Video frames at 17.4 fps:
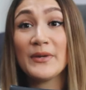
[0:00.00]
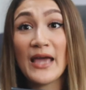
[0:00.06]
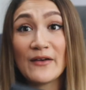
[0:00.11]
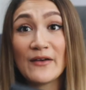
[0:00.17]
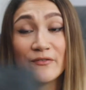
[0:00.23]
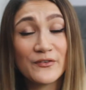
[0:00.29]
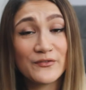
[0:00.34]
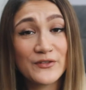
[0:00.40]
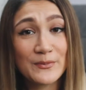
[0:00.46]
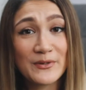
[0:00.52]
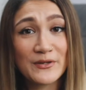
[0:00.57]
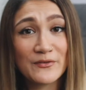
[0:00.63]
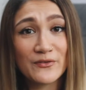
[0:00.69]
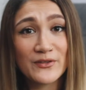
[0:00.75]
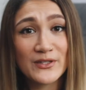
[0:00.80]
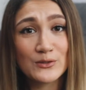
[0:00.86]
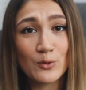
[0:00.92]
yeah,
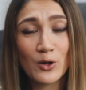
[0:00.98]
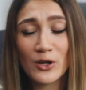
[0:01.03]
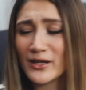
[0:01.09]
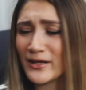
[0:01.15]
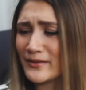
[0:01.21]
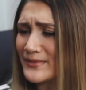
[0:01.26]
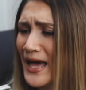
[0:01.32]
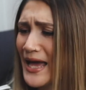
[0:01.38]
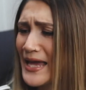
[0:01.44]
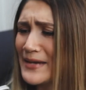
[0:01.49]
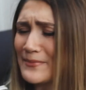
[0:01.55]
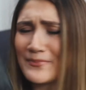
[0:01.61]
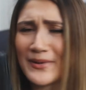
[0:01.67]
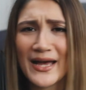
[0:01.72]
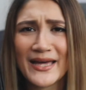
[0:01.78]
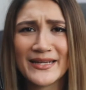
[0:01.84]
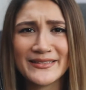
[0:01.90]
50p for this wallet, that
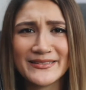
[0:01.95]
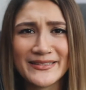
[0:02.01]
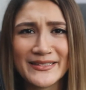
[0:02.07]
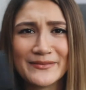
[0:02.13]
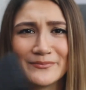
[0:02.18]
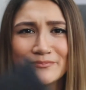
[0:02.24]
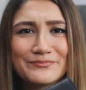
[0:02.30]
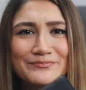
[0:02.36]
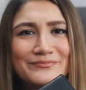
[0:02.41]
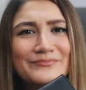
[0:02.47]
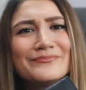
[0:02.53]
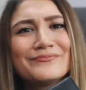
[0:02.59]
ain't bad, is it?